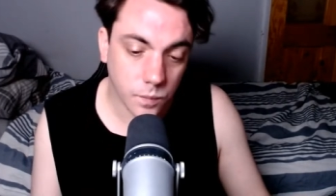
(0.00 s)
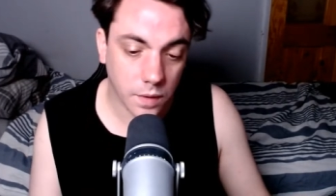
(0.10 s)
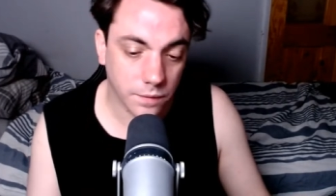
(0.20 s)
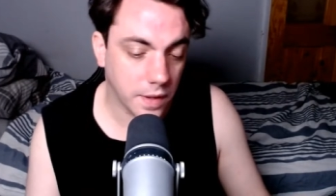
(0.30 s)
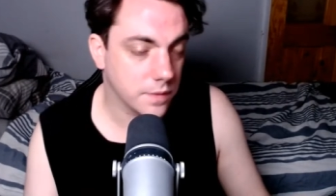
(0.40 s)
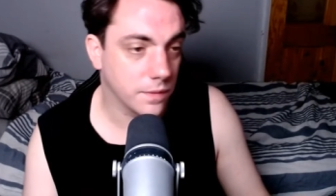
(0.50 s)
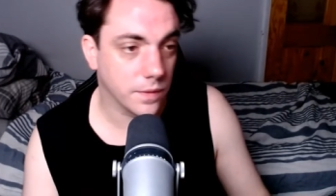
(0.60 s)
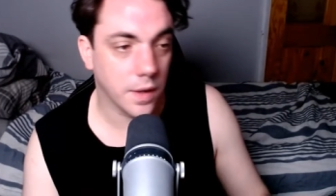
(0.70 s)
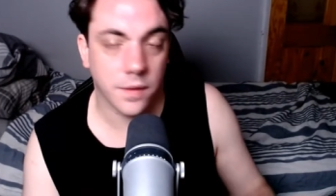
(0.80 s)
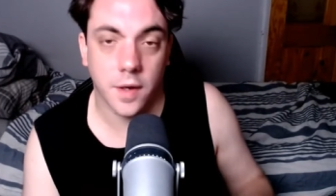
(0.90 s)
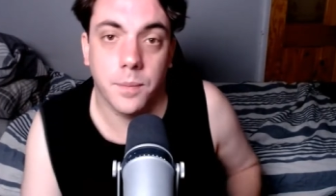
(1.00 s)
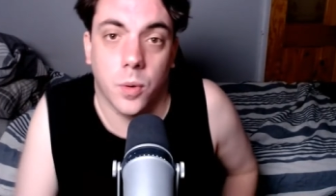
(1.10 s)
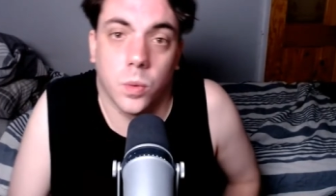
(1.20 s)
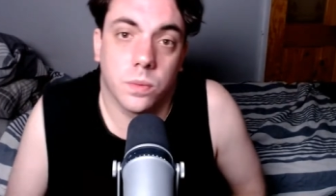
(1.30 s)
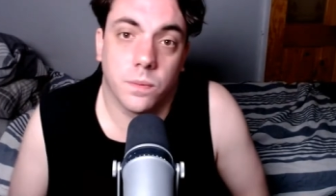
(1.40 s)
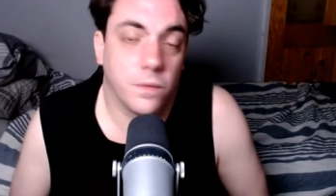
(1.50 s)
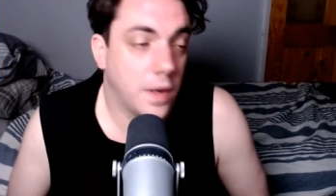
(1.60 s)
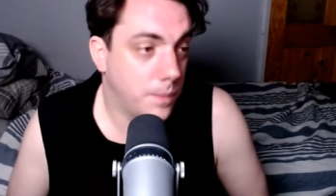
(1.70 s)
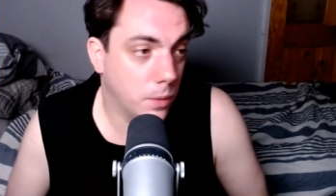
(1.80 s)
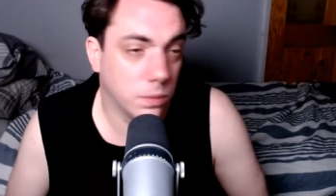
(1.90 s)
That's you know they've pulled
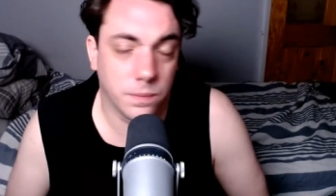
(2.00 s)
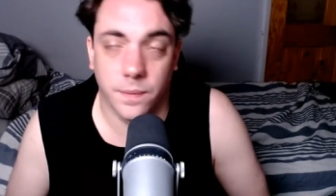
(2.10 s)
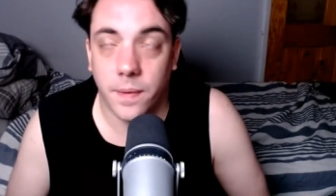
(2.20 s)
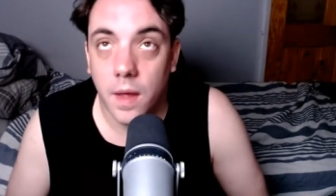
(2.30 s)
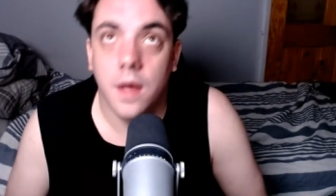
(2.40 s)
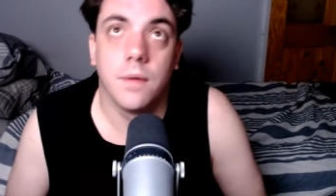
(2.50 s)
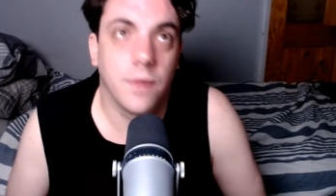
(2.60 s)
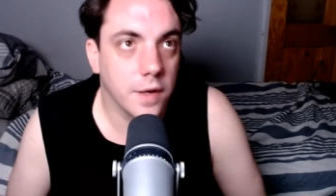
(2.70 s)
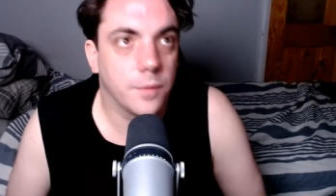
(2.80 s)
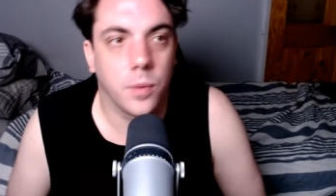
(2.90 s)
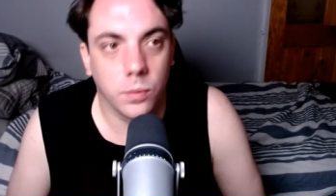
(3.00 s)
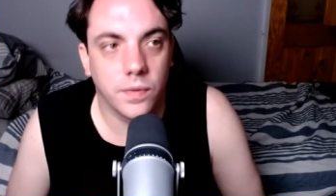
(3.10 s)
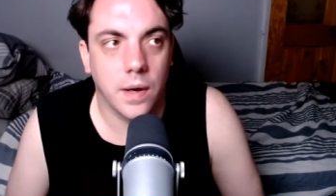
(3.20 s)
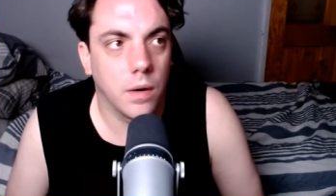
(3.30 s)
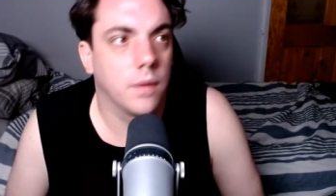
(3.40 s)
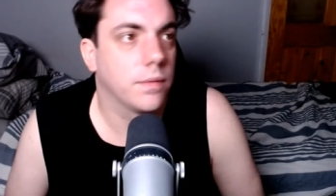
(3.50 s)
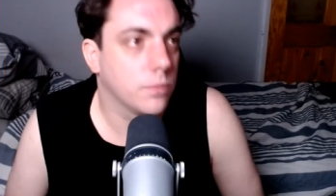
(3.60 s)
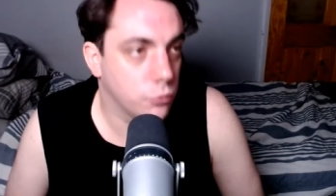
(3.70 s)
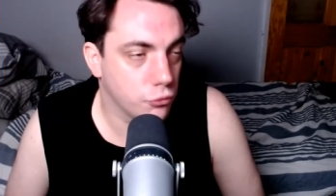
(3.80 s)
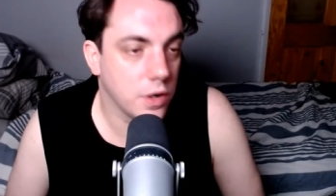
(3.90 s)
that pulled they've pulled that
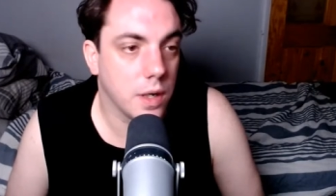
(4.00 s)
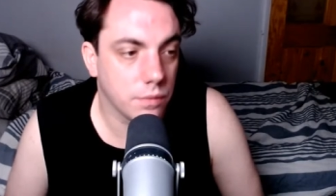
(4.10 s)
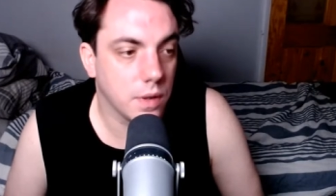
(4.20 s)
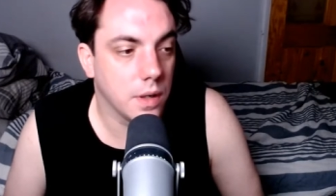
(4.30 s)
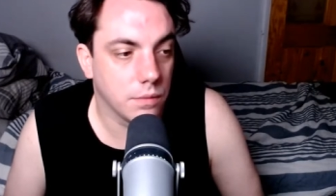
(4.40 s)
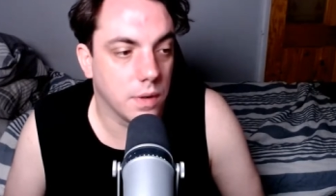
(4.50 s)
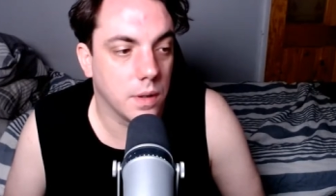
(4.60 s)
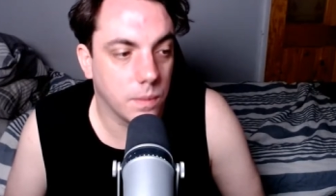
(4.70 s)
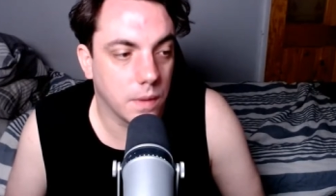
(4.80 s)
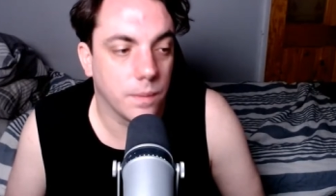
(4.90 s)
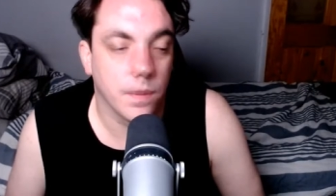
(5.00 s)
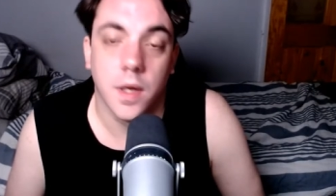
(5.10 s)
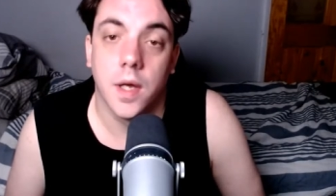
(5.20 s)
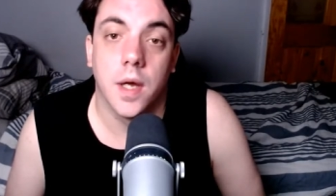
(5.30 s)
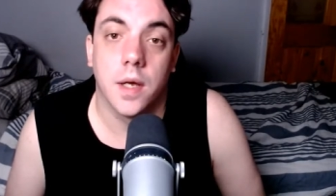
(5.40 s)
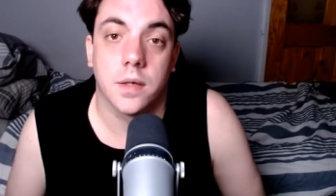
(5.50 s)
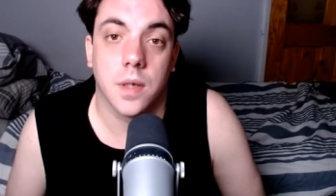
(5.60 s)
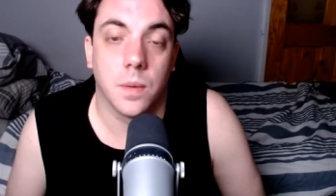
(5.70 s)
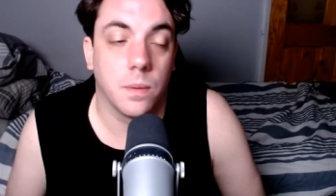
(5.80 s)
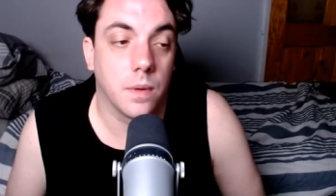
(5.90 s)
off really really really well.
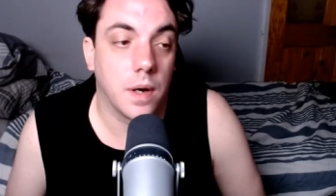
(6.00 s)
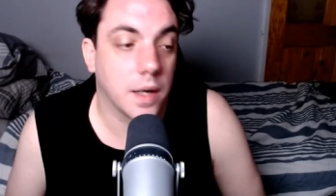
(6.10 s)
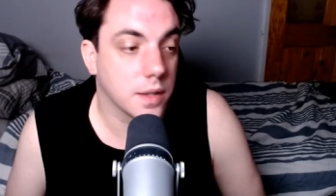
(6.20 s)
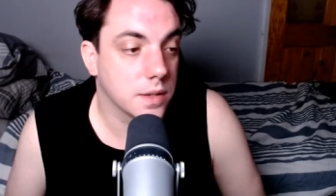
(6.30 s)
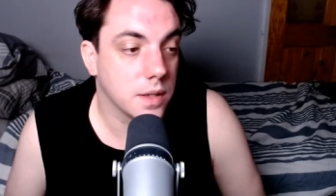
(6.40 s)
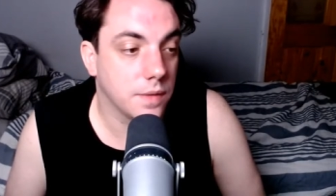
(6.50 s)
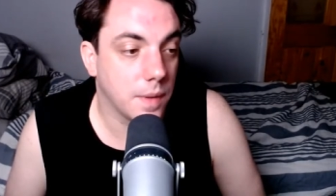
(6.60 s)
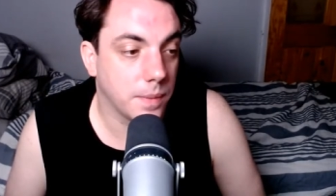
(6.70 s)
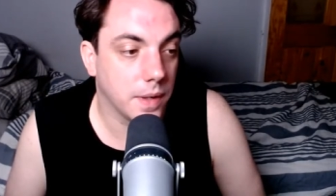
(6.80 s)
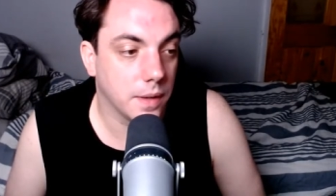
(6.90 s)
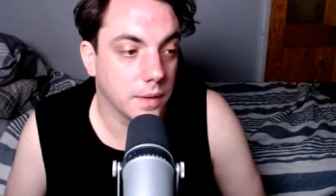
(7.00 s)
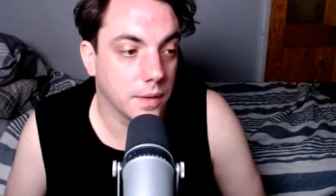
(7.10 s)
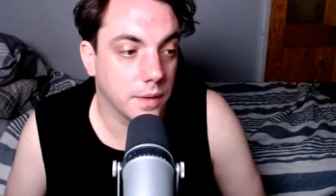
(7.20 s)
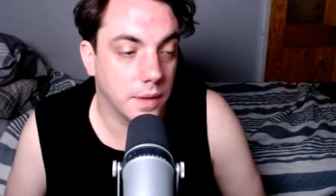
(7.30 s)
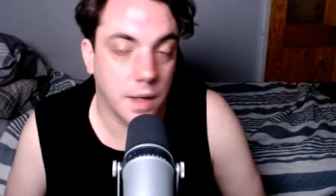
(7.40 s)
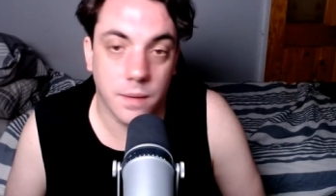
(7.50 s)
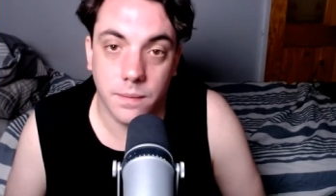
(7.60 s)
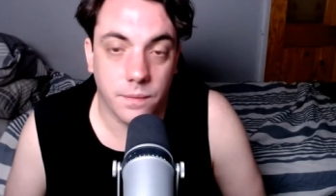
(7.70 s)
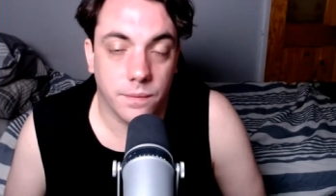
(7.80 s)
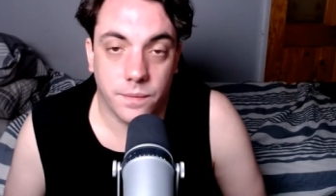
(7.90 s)
So I can see that being you
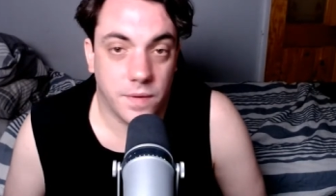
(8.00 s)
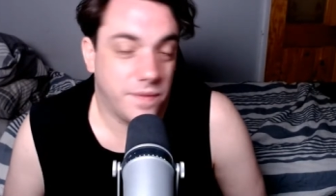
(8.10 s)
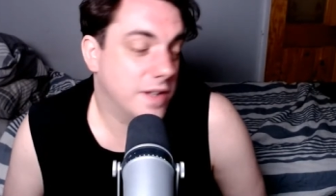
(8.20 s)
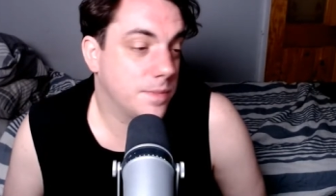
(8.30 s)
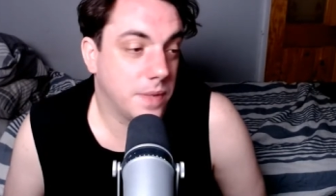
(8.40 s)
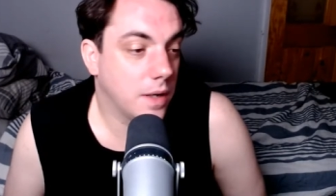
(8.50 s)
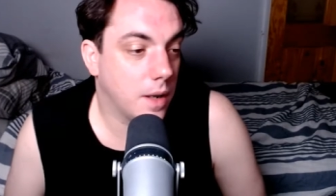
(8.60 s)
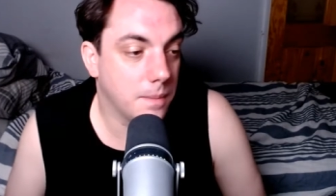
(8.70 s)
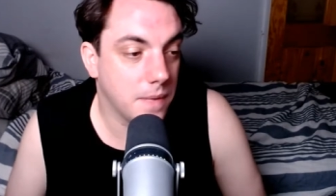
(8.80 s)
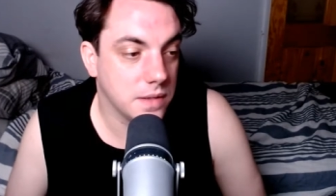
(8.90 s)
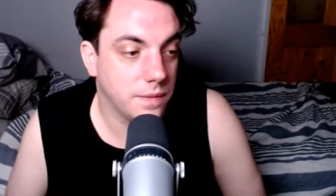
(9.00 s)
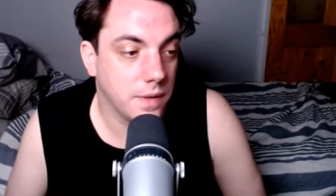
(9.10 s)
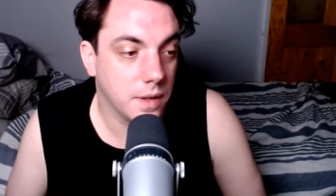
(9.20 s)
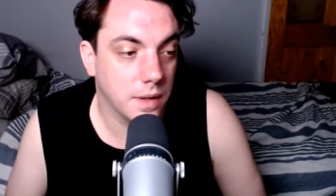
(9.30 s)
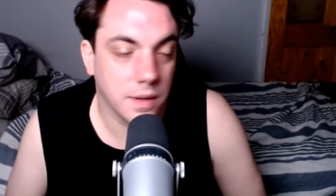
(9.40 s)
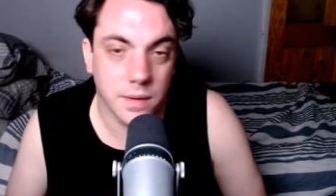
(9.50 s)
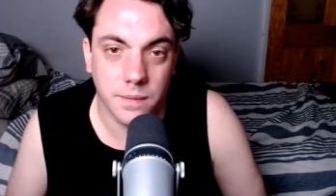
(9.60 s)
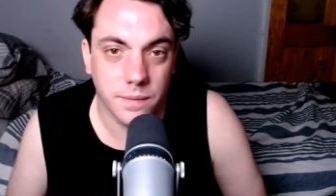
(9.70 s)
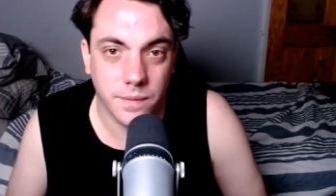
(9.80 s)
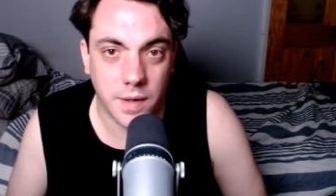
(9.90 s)
know that, that's been like a massive hit, and
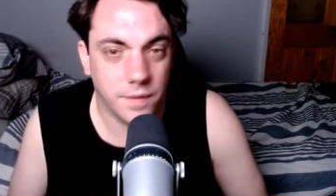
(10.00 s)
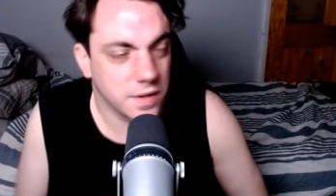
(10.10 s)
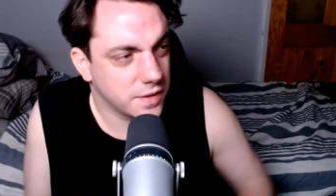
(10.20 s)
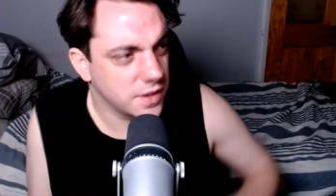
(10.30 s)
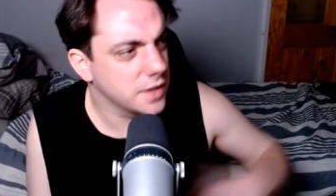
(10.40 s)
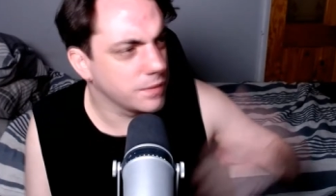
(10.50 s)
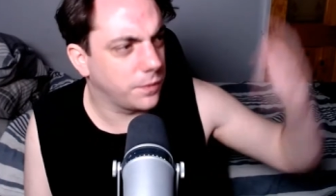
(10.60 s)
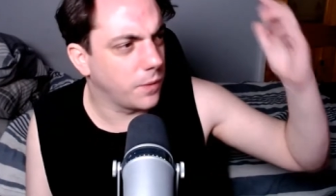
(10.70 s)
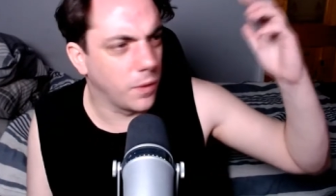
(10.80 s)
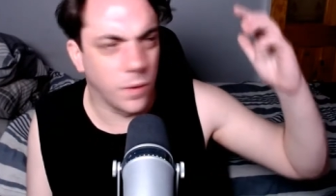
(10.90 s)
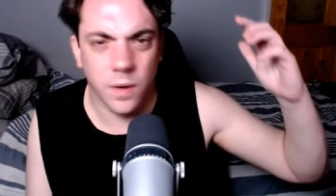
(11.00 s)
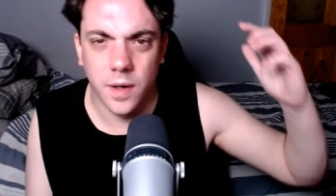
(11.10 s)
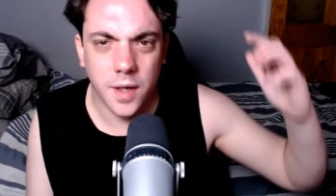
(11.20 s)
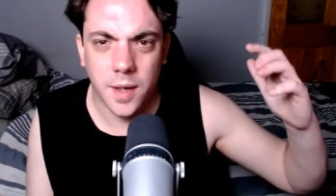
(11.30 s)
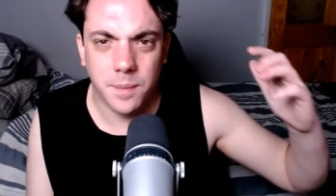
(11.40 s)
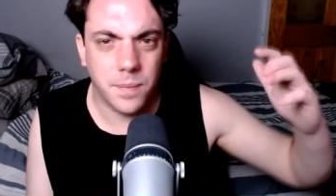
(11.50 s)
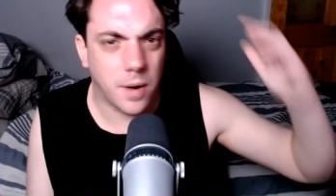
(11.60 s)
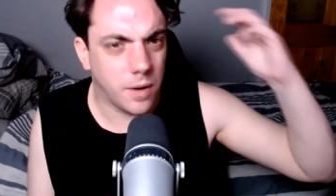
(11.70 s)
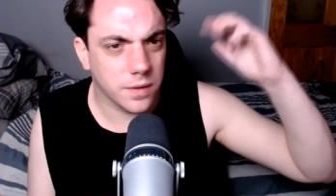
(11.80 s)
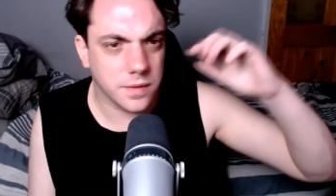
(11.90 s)
you know there's a season four
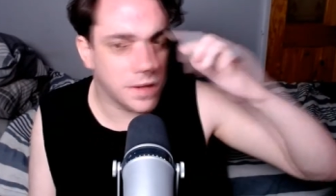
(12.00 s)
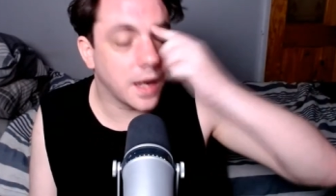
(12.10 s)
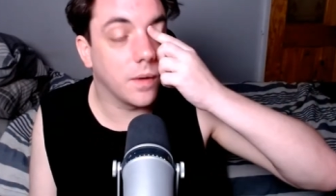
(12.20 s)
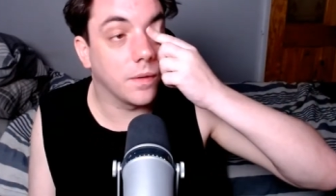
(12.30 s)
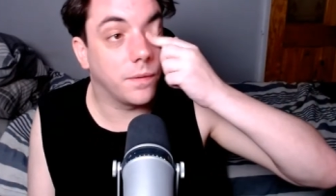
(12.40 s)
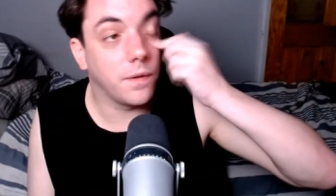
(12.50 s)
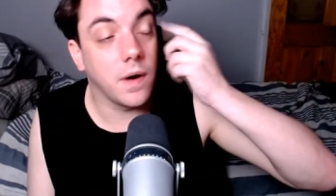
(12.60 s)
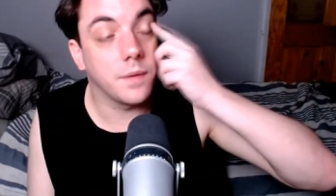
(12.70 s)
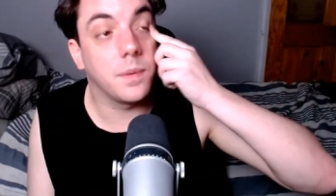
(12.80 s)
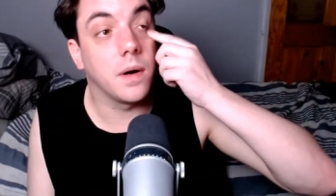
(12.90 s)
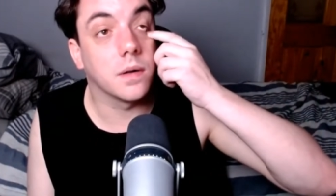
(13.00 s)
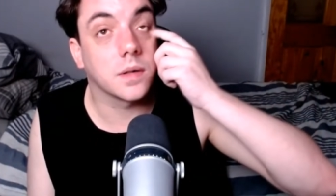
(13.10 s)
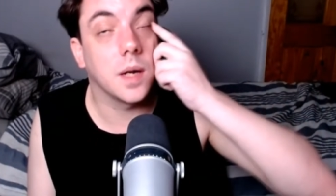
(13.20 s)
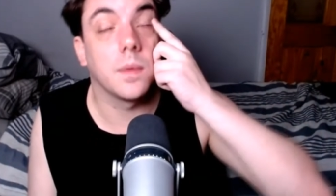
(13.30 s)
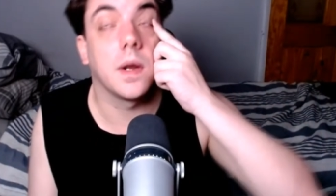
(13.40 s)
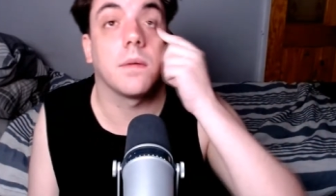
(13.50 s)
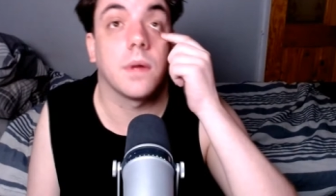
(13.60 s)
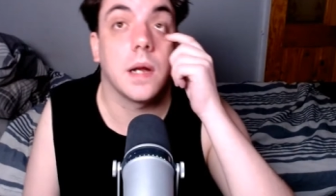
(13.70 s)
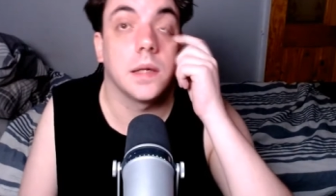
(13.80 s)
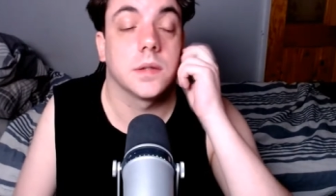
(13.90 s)
pass to that or five pass coming out
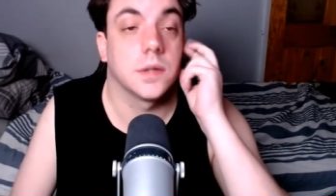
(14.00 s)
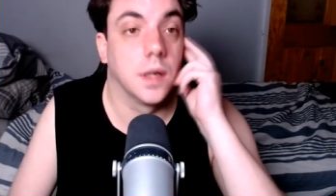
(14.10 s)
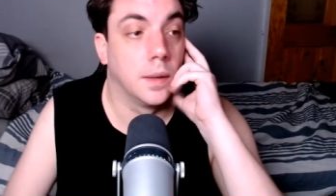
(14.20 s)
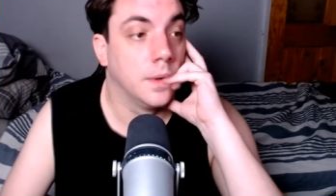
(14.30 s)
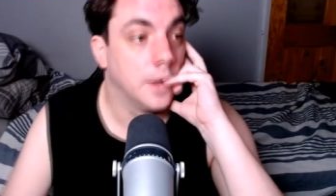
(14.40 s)
for that. So,